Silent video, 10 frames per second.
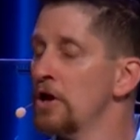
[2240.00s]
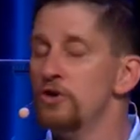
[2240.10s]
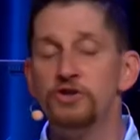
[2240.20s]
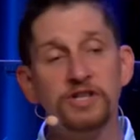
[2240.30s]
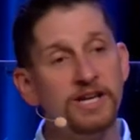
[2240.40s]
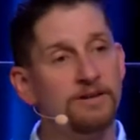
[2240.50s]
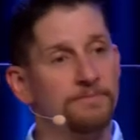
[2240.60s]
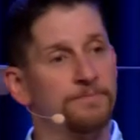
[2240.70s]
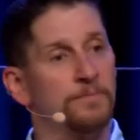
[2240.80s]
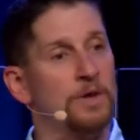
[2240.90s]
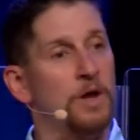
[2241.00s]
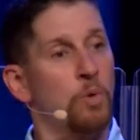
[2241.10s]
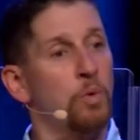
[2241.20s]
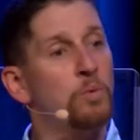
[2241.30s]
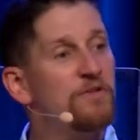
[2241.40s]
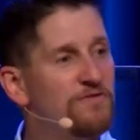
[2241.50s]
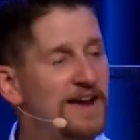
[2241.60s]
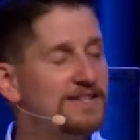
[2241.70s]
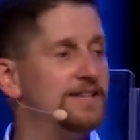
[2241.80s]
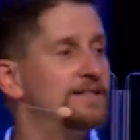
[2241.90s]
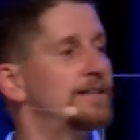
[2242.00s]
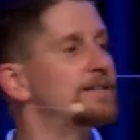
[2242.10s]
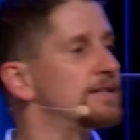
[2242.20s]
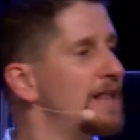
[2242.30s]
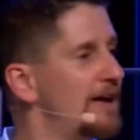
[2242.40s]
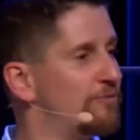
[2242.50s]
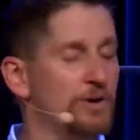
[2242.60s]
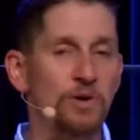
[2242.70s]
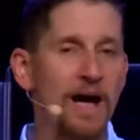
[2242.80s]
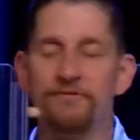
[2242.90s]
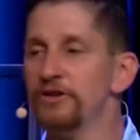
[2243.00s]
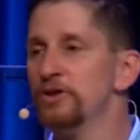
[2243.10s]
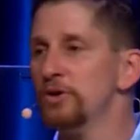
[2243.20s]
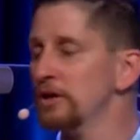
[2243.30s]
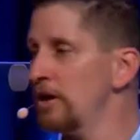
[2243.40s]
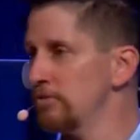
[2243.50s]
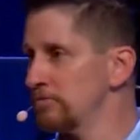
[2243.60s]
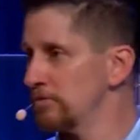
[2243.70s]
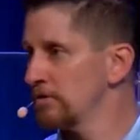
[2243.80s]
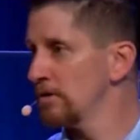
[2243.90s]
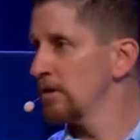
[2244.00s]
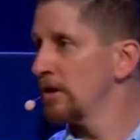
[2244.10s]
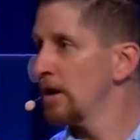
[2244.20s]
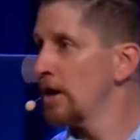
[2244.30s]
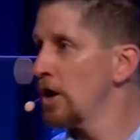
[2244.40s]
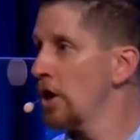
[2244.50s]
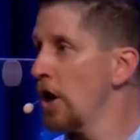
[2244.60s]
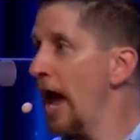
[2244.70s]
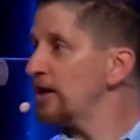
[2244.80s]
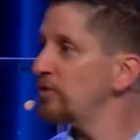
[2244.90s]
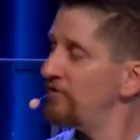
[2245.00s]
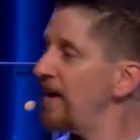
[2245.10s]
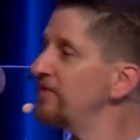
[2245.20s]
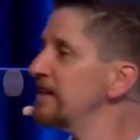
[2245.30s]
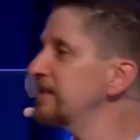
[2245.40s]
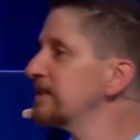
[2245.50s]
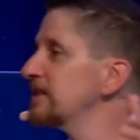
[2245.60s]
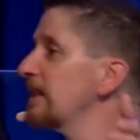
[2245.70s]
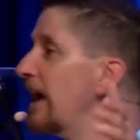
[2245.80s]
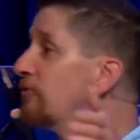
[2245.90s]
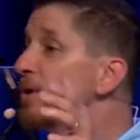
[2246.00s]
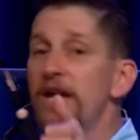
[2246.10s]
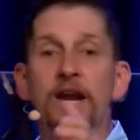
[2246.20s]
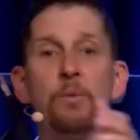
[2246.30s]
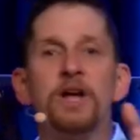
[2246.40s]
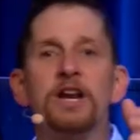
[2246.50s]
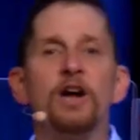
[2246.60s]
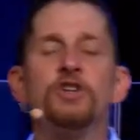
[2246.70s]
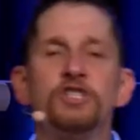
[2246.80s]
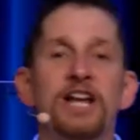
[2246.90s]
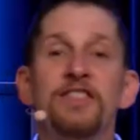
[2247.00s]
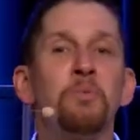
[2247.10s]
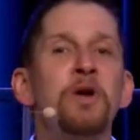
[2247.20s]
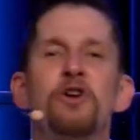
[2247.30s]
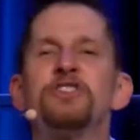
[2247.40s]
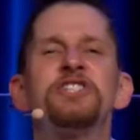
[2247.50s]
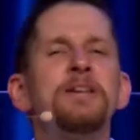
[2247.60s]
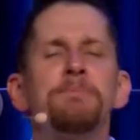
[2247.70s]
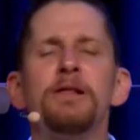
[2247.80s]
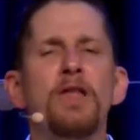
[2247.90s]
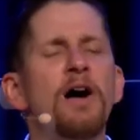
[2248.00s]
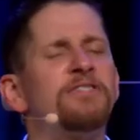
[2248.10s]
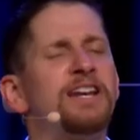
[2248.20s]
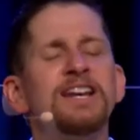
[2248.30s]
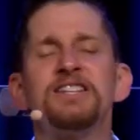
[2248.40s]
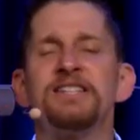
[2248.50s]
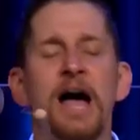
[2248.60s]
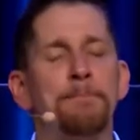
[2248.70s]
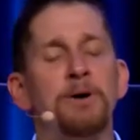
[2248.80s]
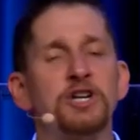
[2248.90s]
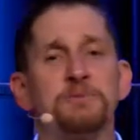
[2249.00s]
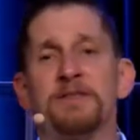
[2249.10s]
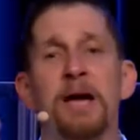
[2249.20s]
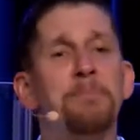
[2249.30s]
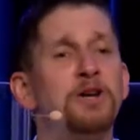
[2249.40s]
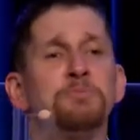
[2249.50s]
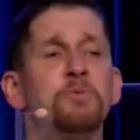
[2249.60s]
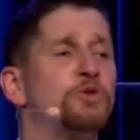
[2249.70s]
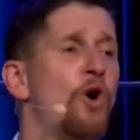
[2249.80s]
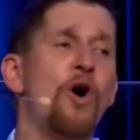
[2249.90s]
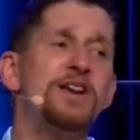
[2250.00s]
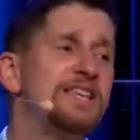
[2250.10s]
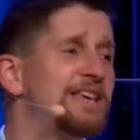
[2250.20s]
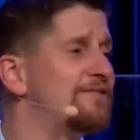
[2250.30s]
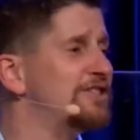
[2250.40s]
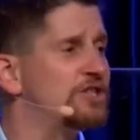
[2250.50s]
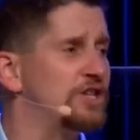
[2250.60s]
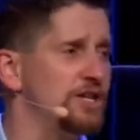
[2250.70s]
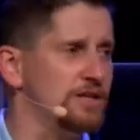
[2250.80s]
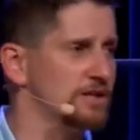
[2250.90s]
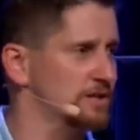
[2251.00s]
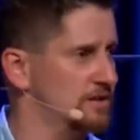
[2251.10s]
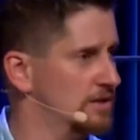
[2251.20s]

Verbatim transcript: You see, when we face these things in life, we don't have to do it alone. As we face these things in life, we can, we can understand that we are deeply loved and it is not punishment. That punishment was already given to Jesus.